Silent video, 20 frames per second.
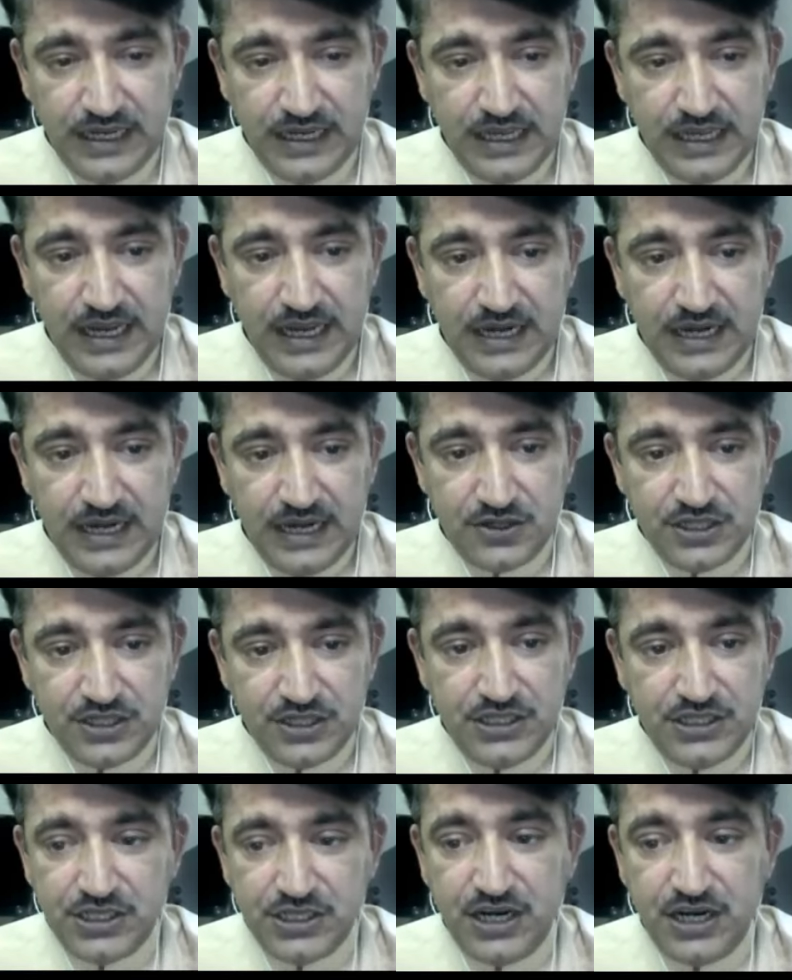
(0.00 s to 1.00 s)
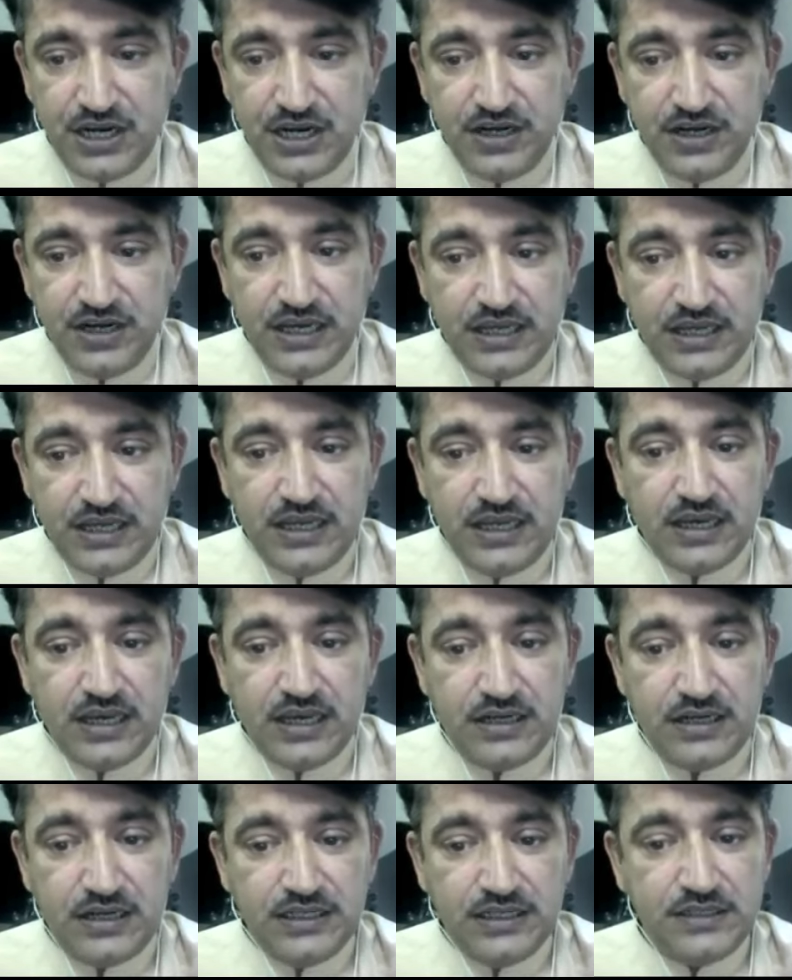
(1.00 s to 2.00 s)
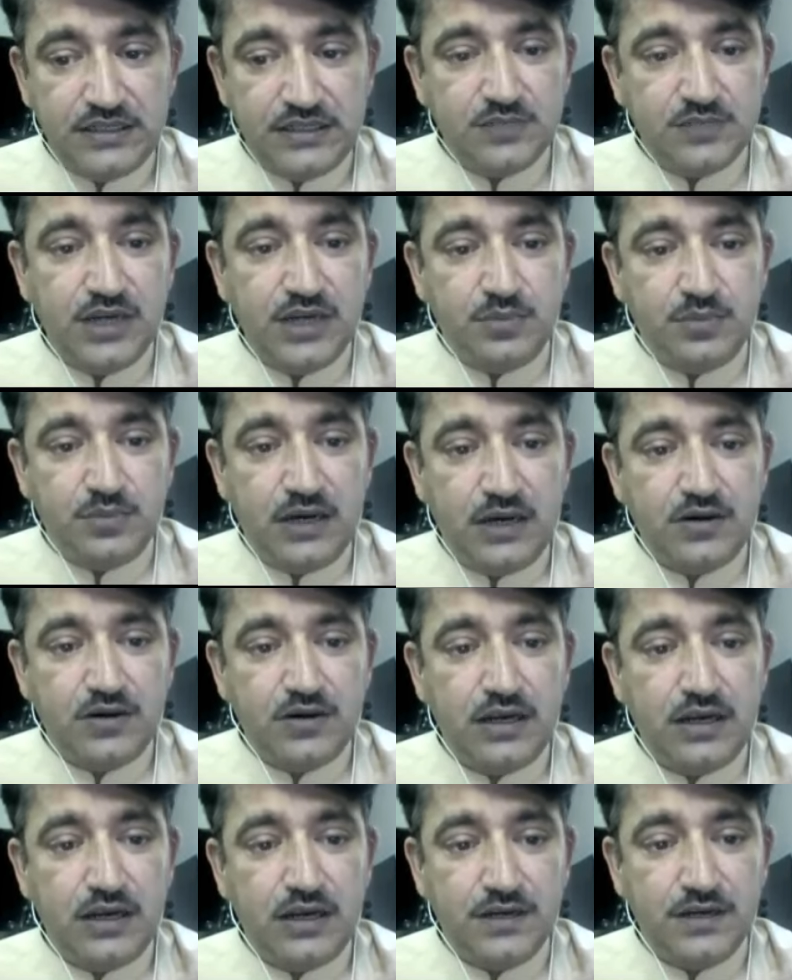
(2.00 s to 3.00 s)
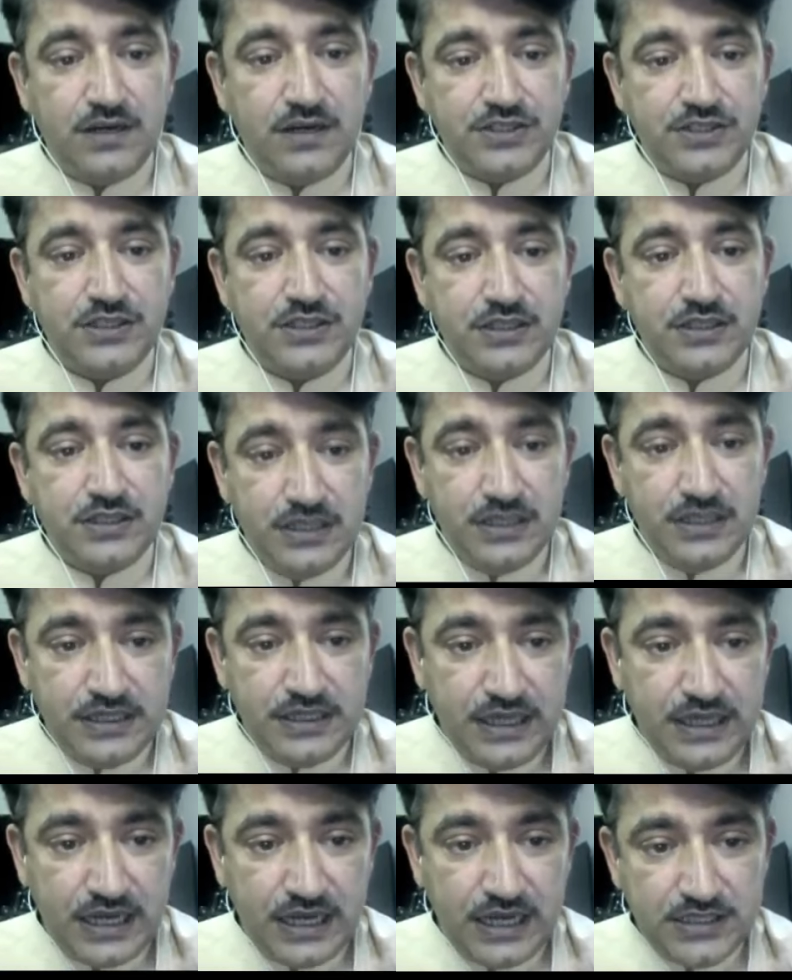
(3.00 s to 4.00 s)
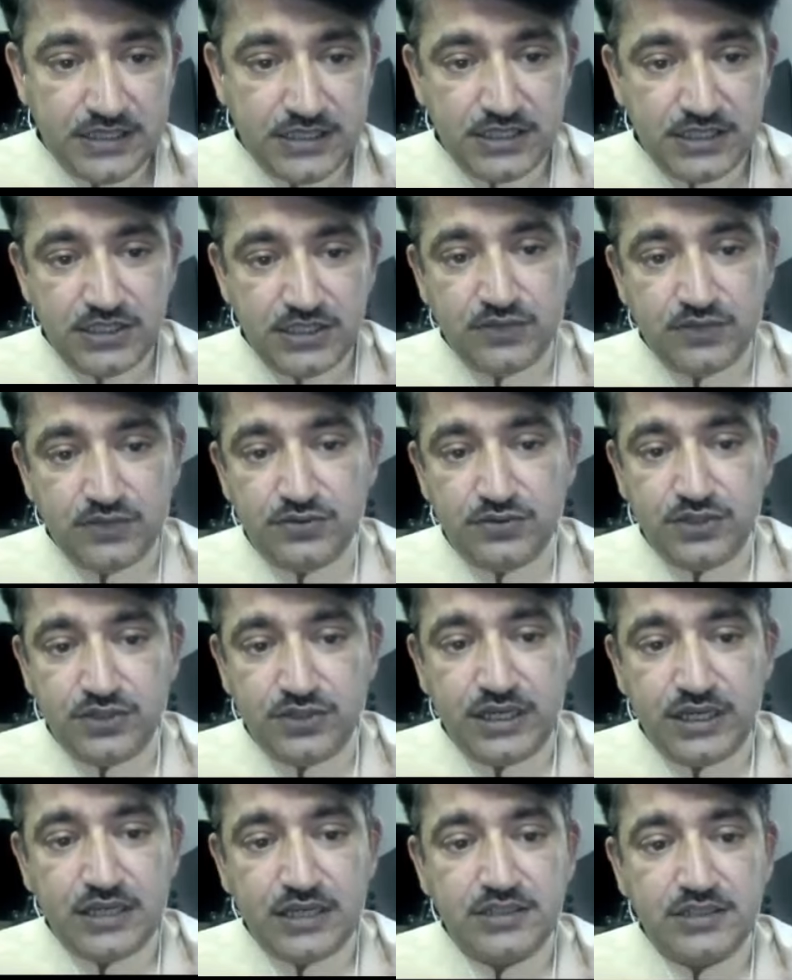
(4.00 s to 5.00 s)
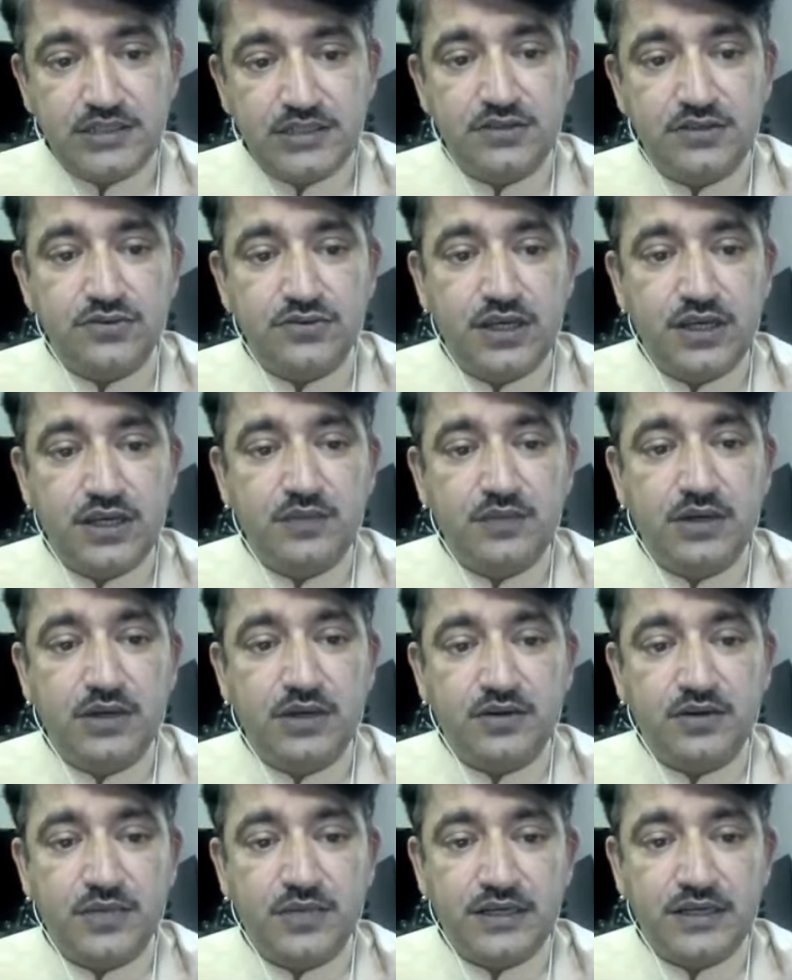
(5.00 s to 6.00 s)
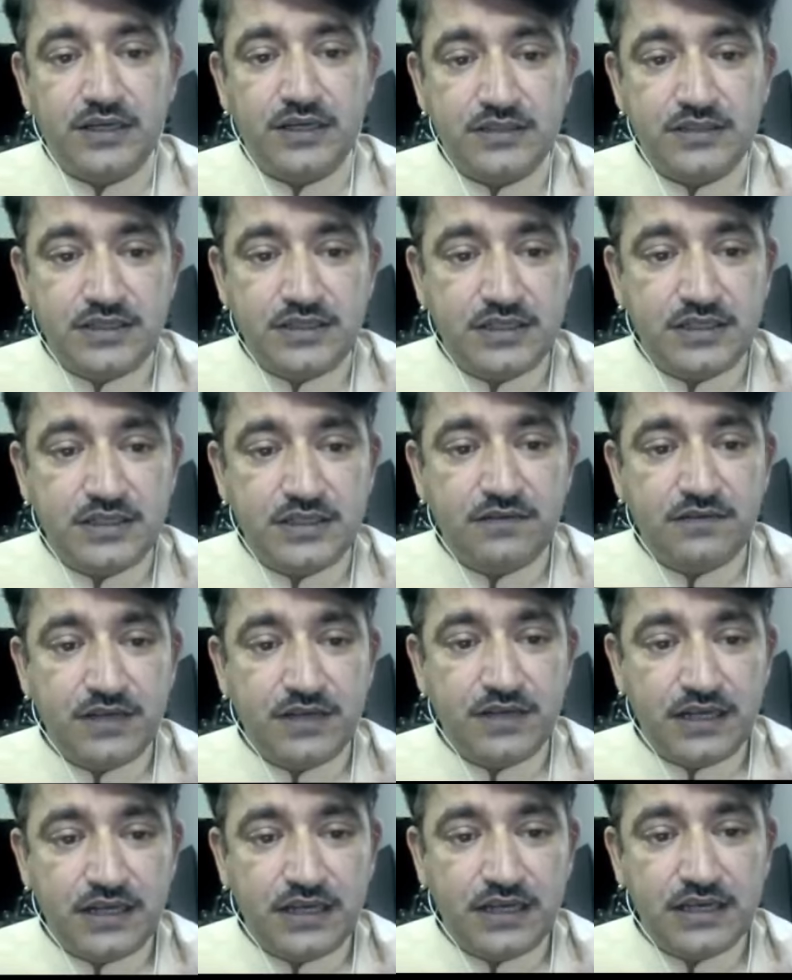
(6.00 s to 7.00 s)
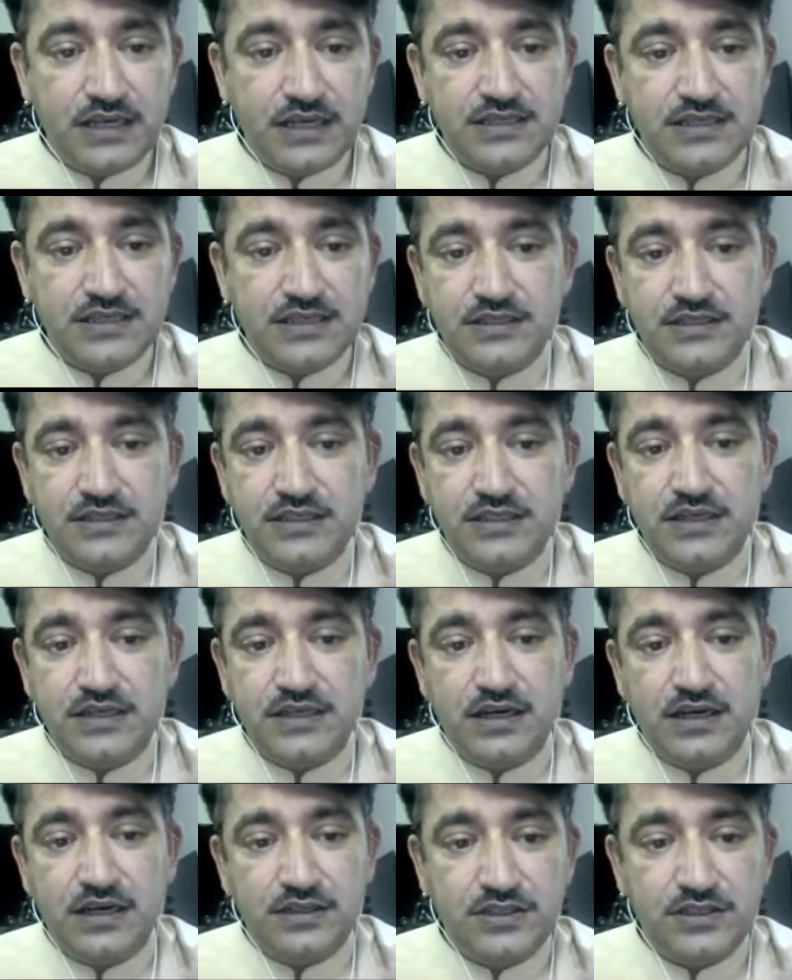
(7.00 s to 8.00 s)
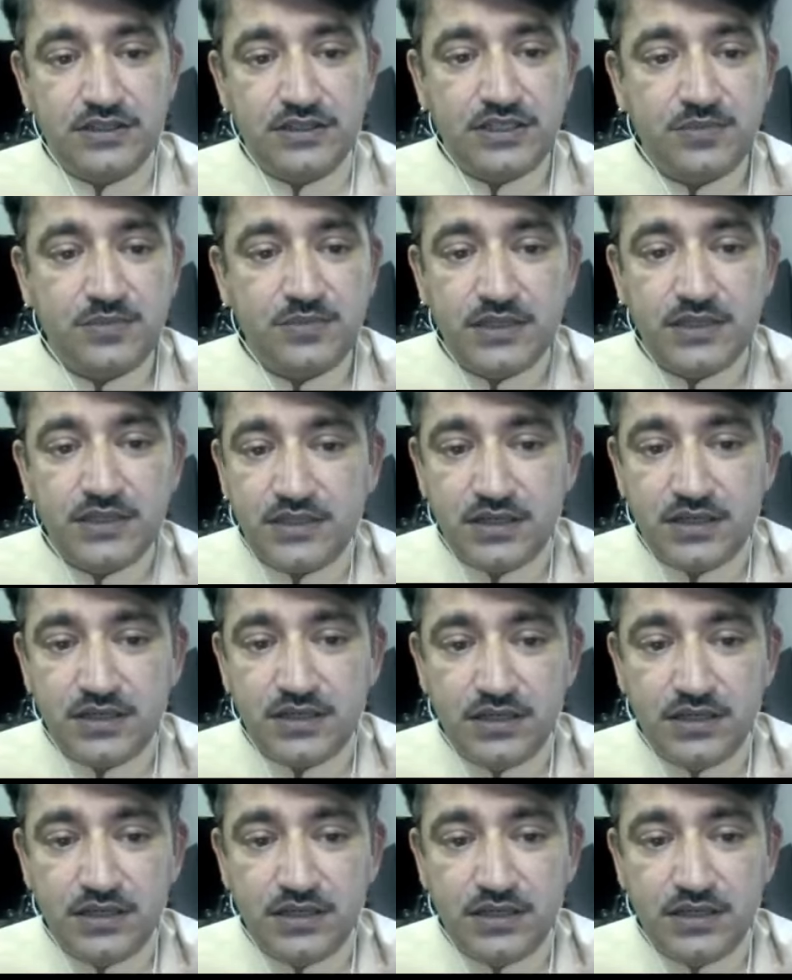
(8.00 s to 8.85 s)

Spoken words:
and drainage area A are related by a power law function. S is equal to Ks into A power minus theta, where Ks and theta are the steepness and